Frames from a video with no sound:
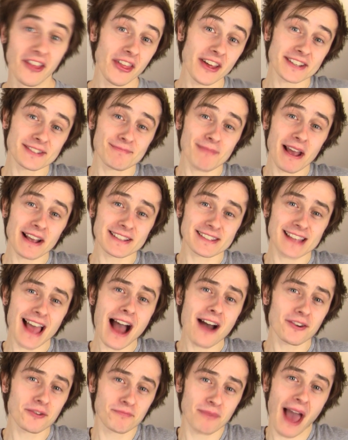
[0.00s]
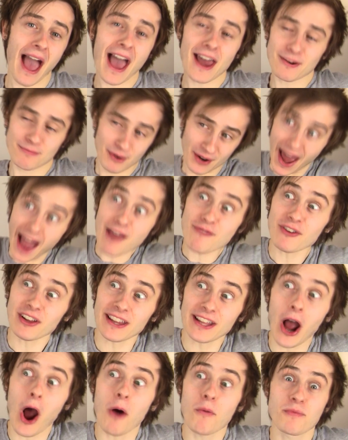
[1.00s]
This may sound bad, but I
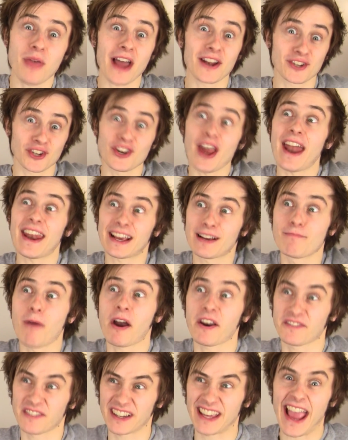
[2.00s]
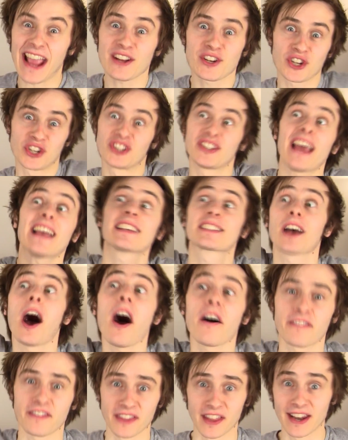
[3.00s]
really hope that genetic modification takes
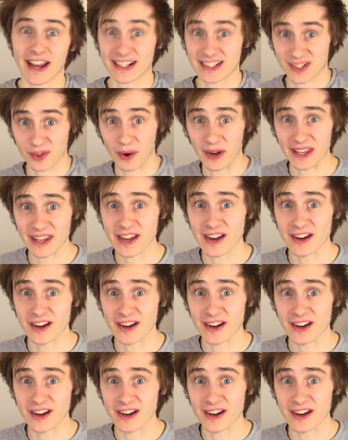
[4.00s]
off in the next 20